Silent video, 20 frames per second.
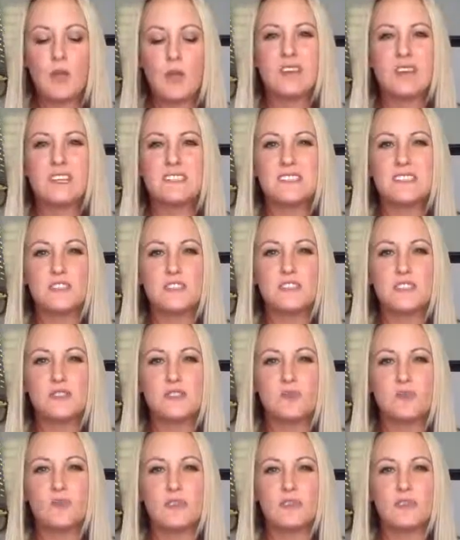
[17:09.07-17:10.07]
because they
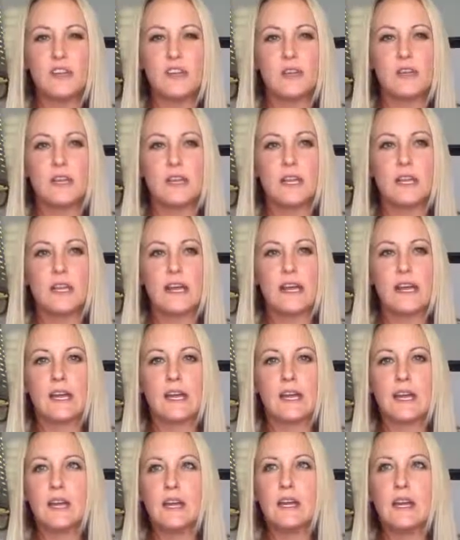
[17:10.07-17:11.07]
just were feeling
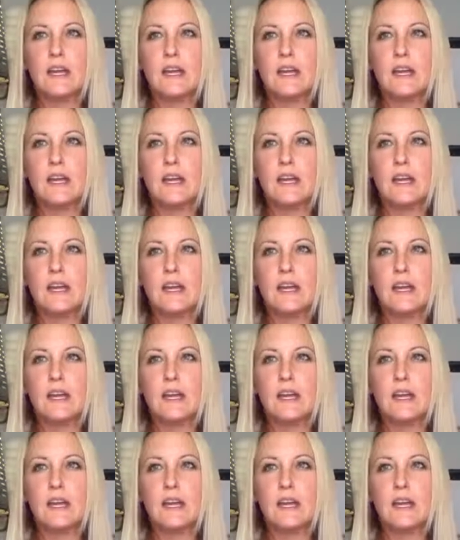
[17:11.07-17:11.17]
like